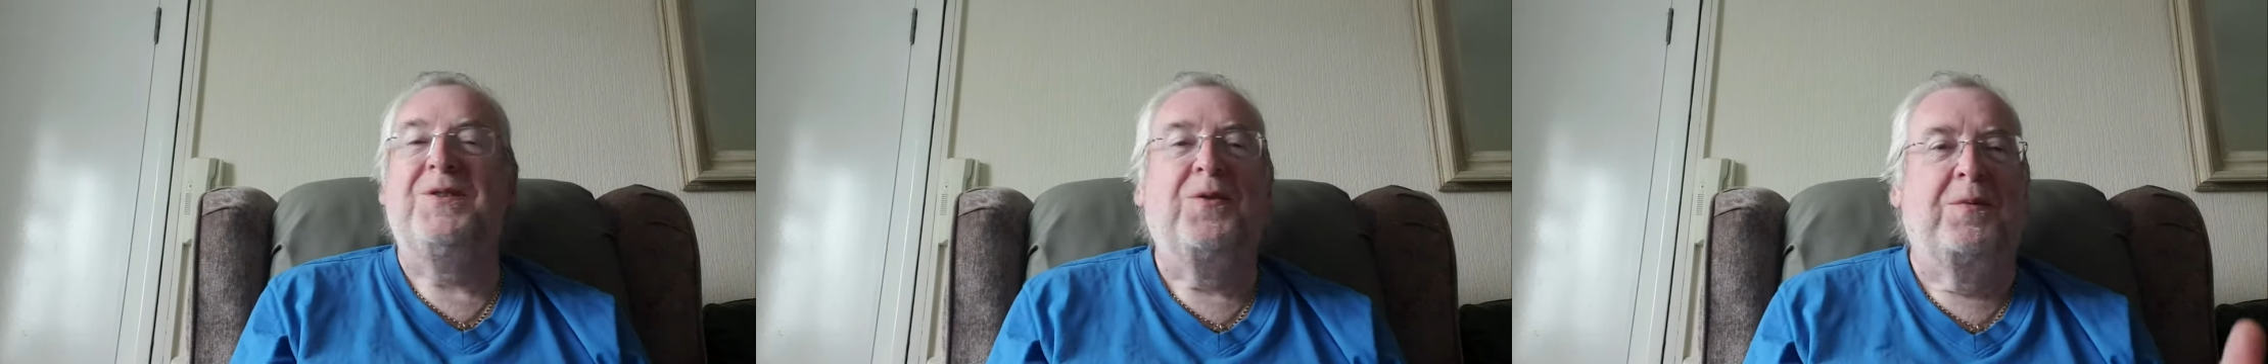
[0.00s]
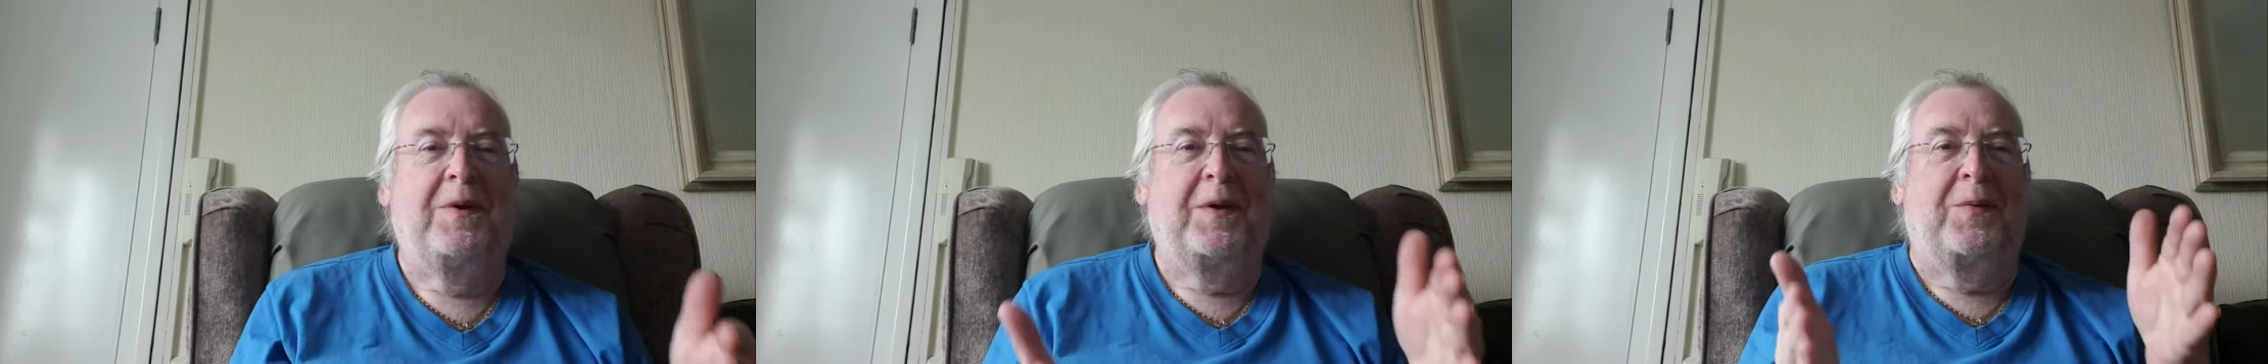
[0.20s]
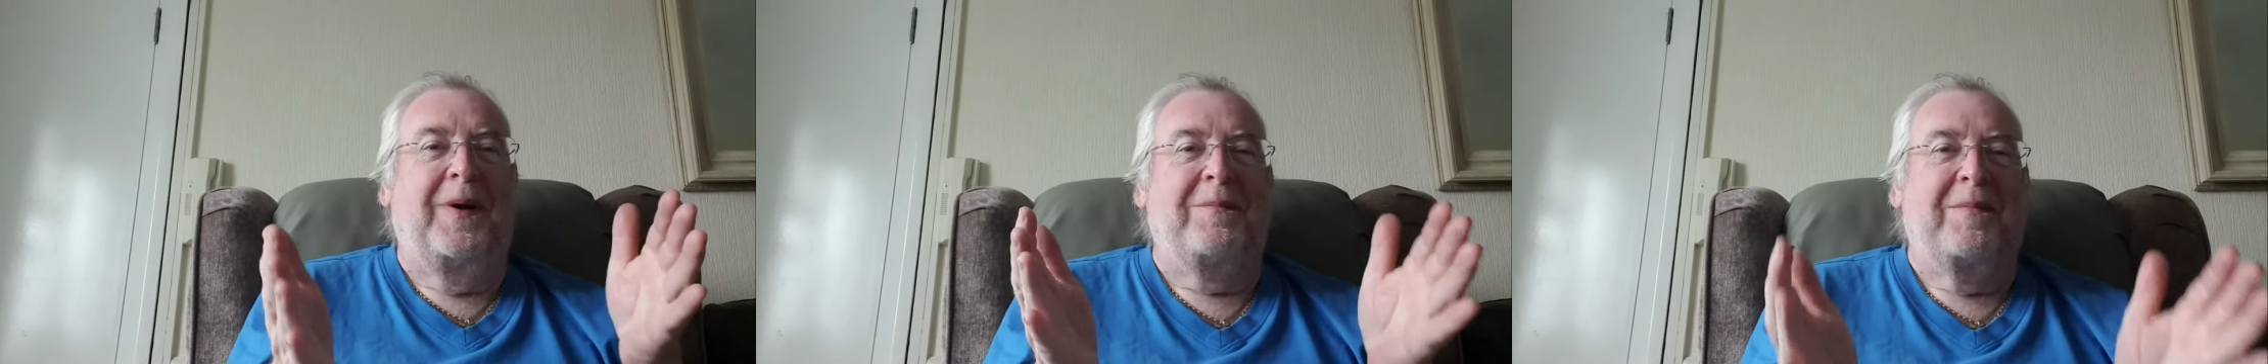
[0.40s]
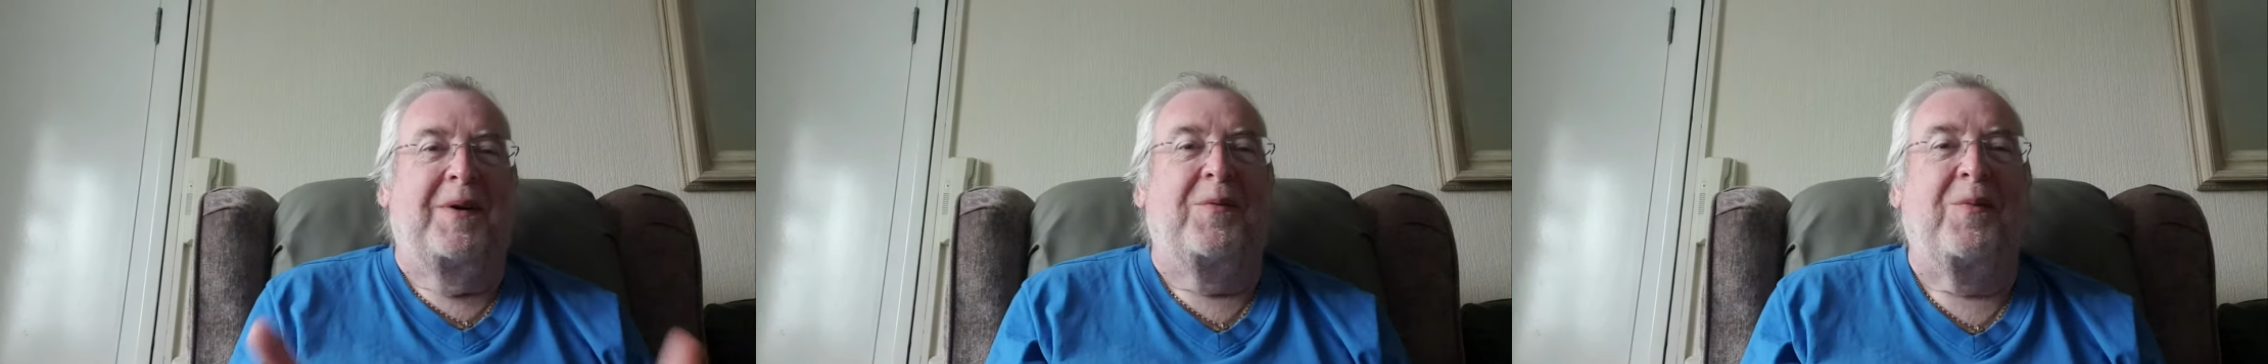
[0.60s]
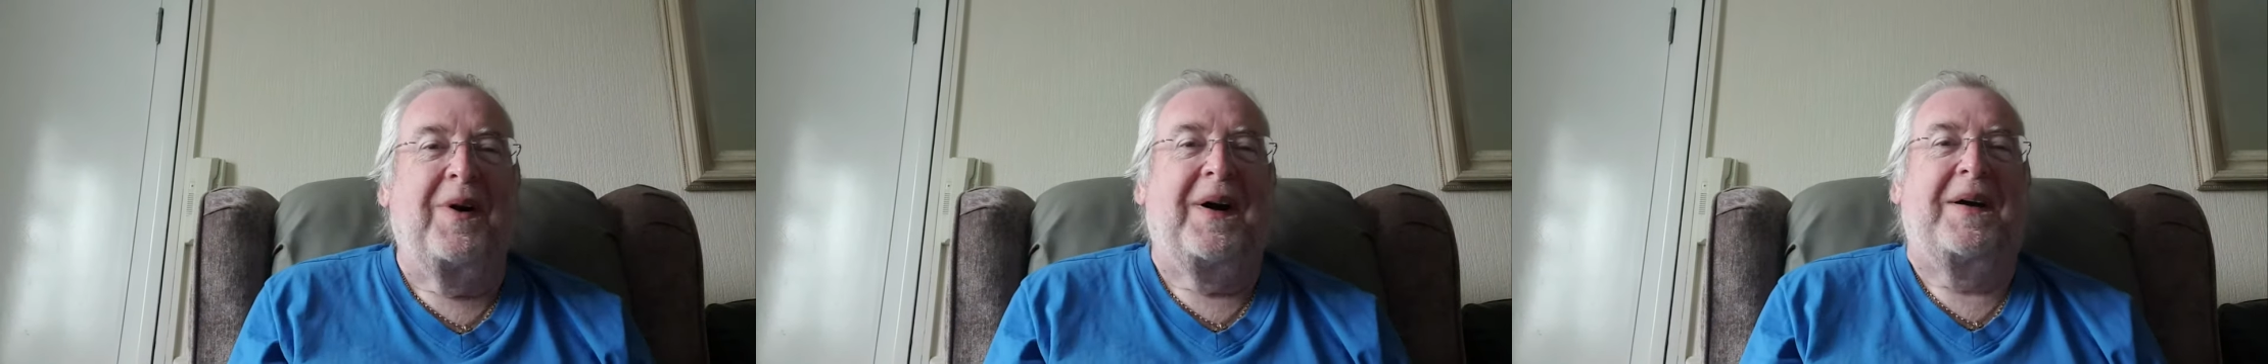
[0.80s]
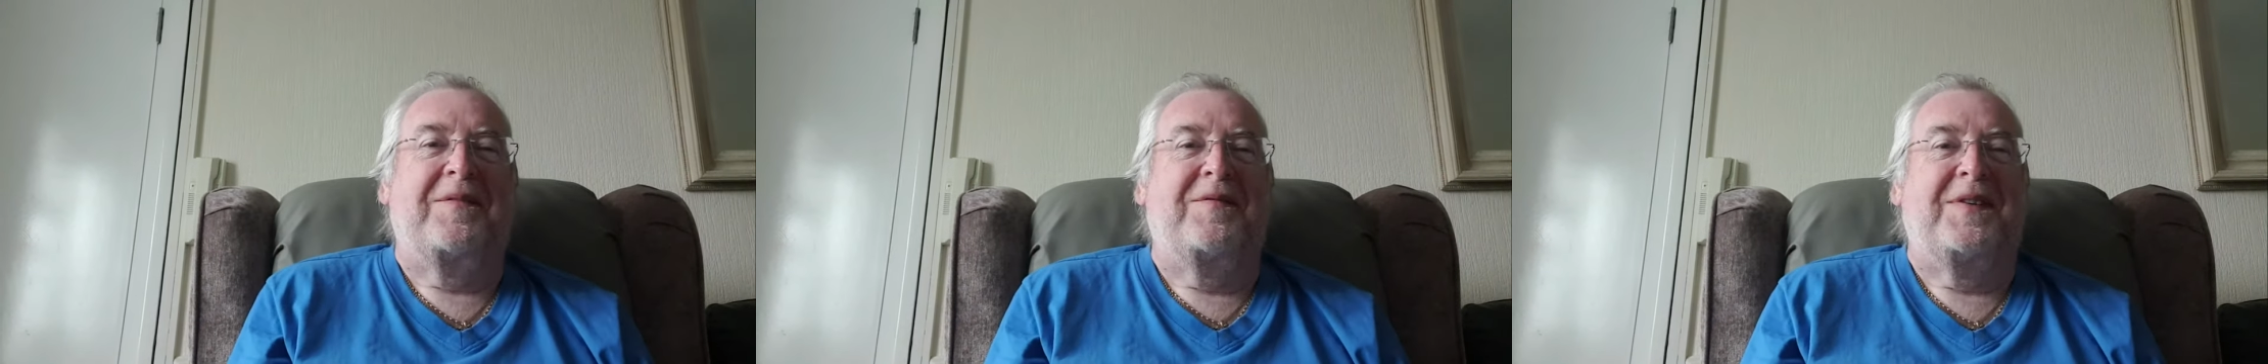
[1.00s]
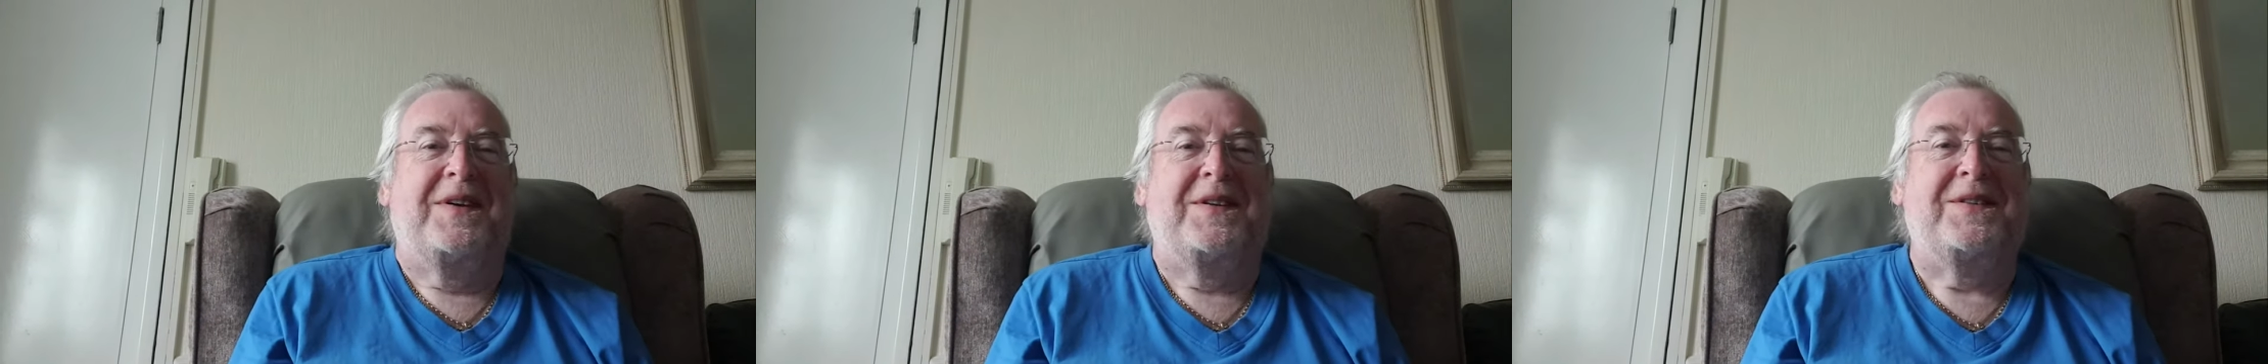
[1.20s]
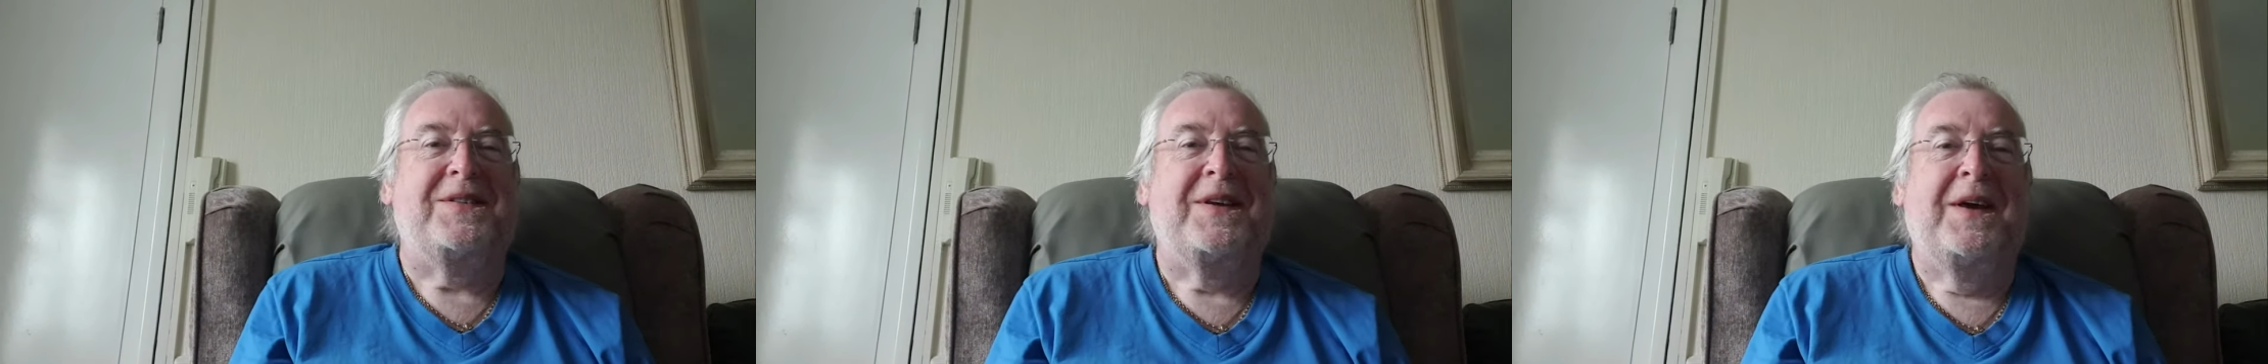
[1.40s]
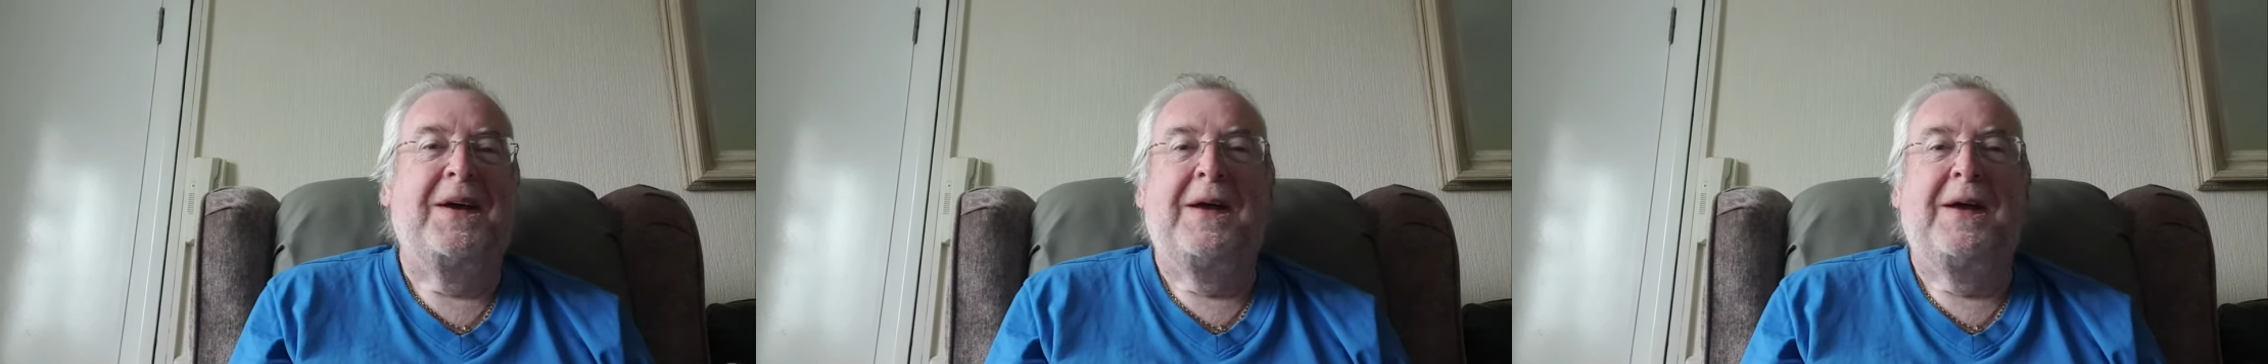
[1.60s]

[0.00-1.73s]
normally where my wife is,